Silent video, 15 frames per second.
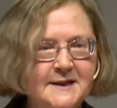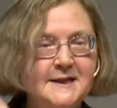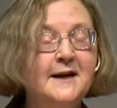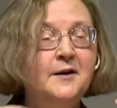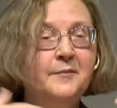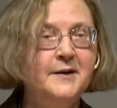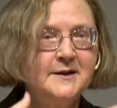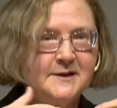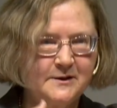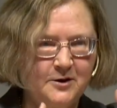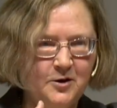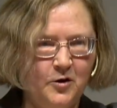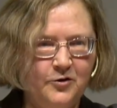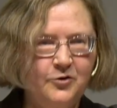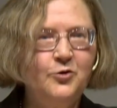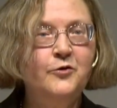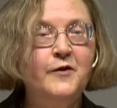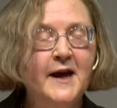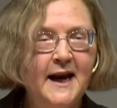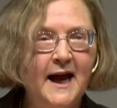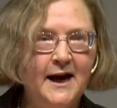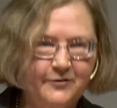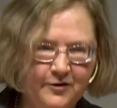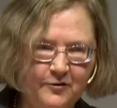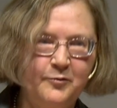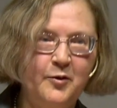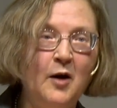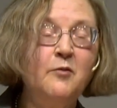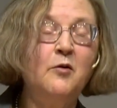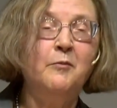the telomeres, through their life have
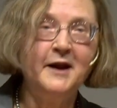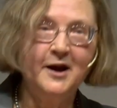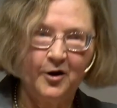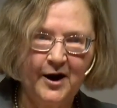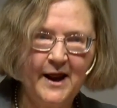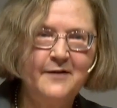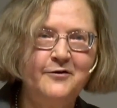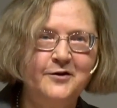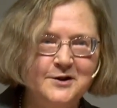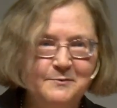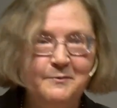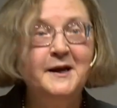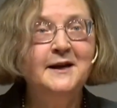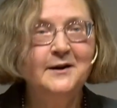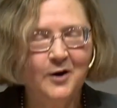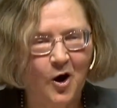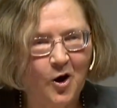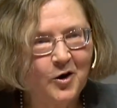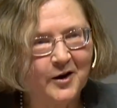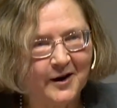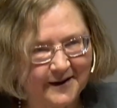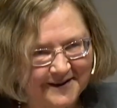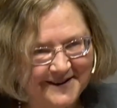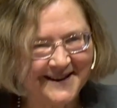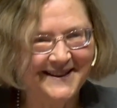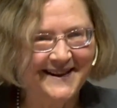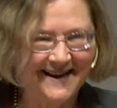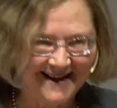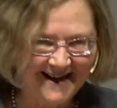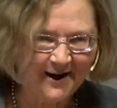probably on average been longer
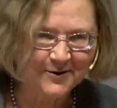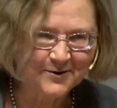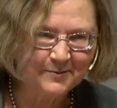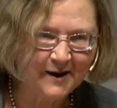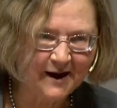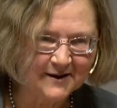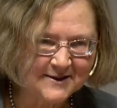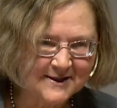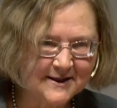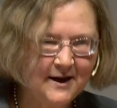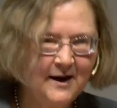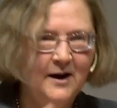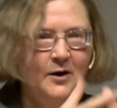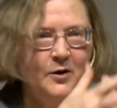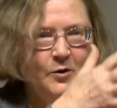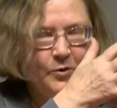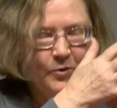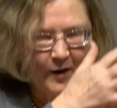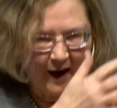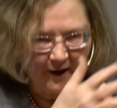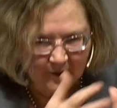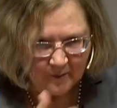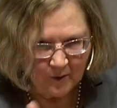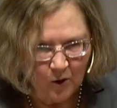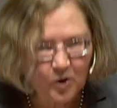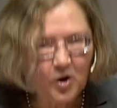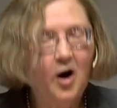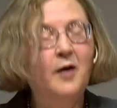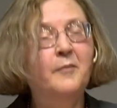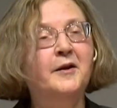than their counterparts who are the more
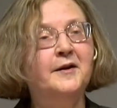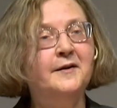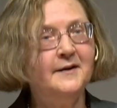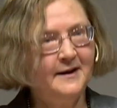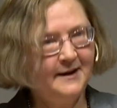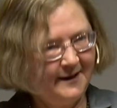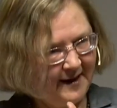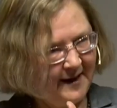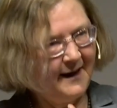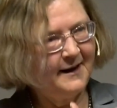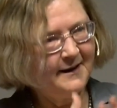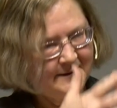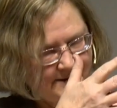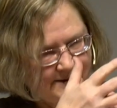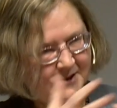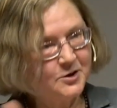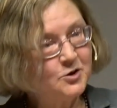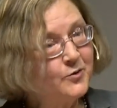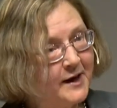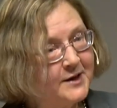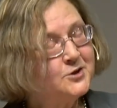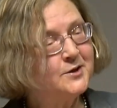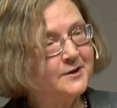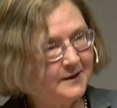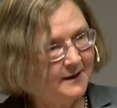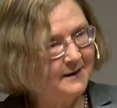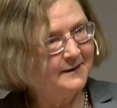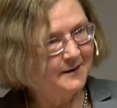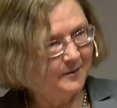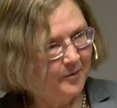common situation
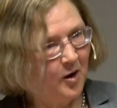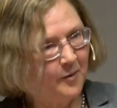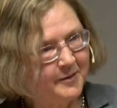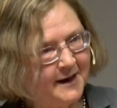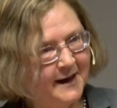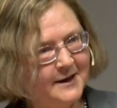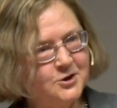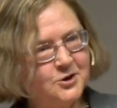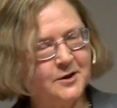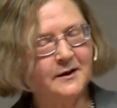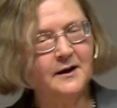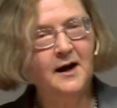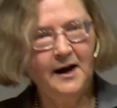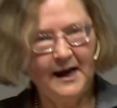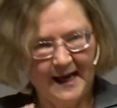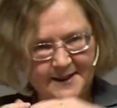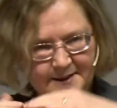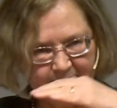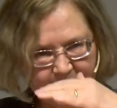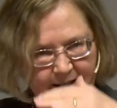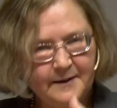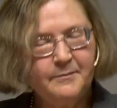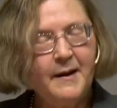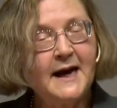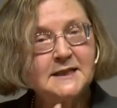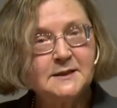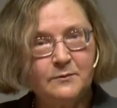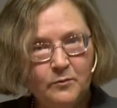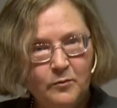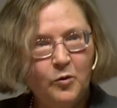in the population. As I said,
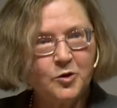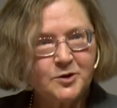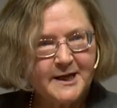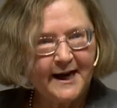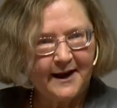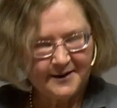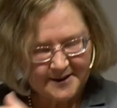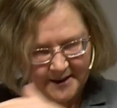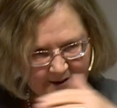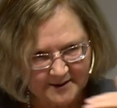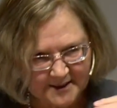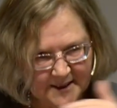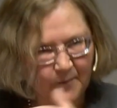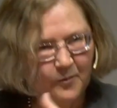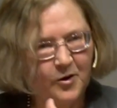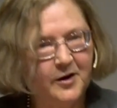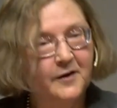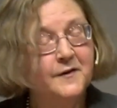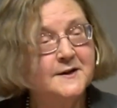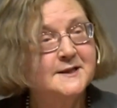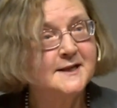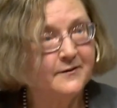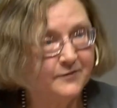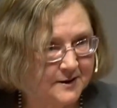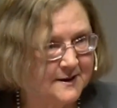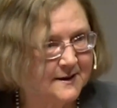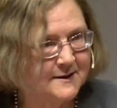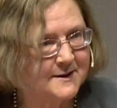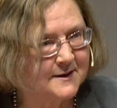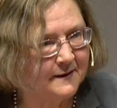maximum mortality is somewhere in the
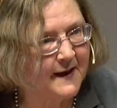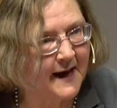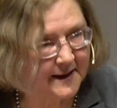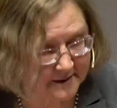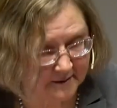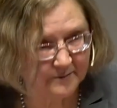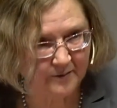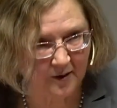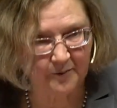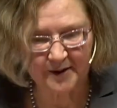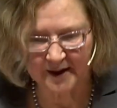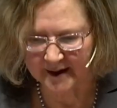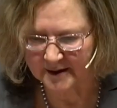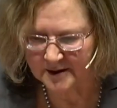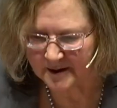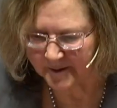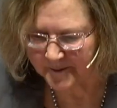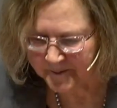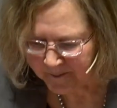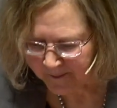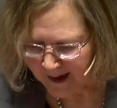70s in that population.